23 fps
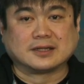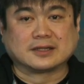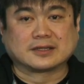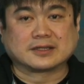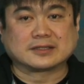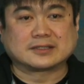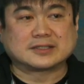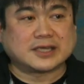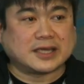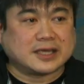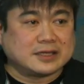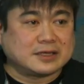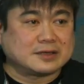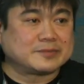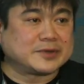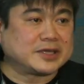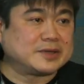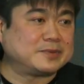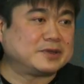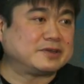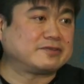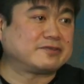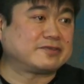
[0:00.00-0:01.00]
the data may
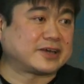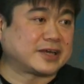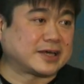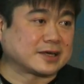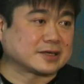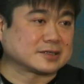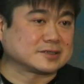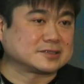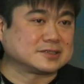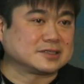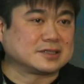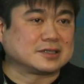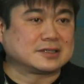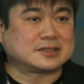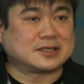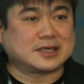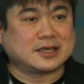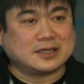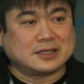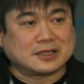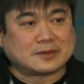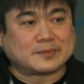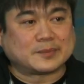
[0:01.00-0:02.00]
be facts and the
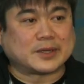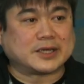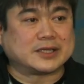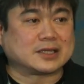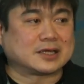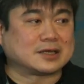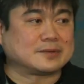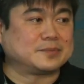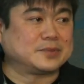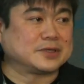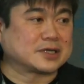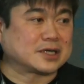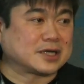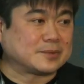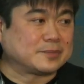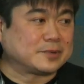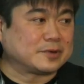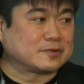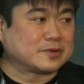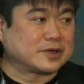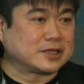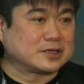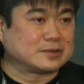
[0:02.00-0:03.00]
data may not be
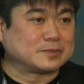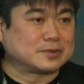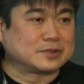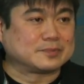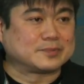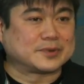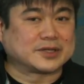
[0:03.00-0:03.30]
copyrightable,